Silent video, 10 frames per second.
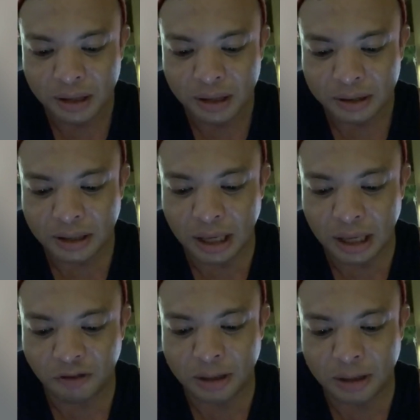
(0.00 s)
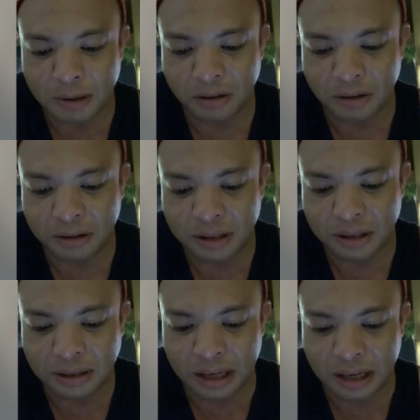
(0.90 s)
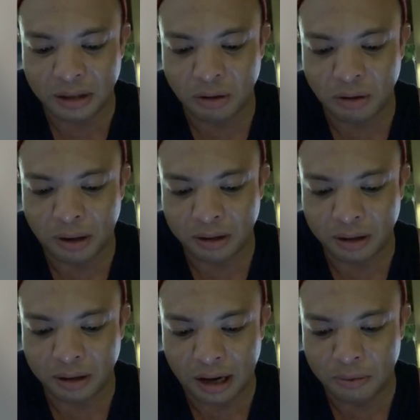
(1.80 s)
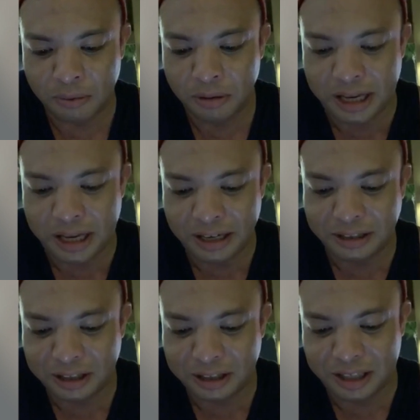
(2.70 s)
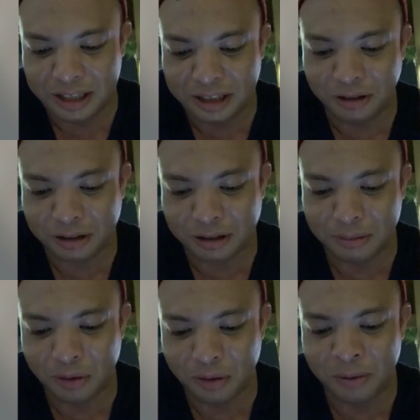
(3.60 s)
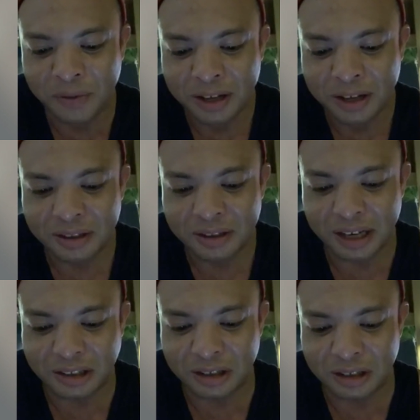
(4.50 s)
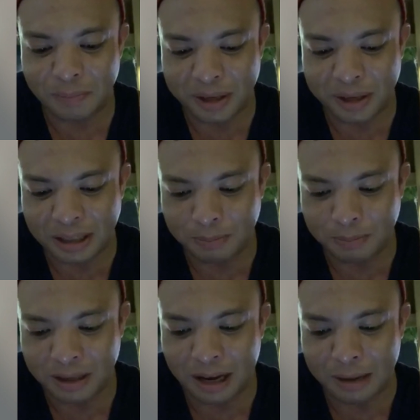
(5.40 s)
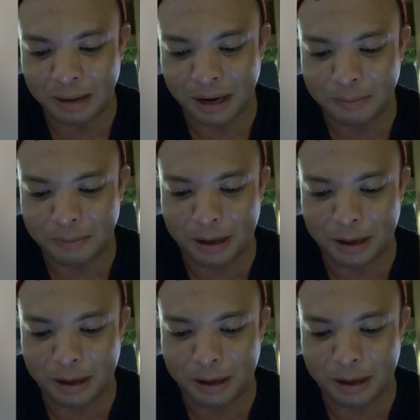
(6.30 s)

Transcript: This came from his mouth on things that I know about her. I won't get into details on more that I shouldn't because me, I mind my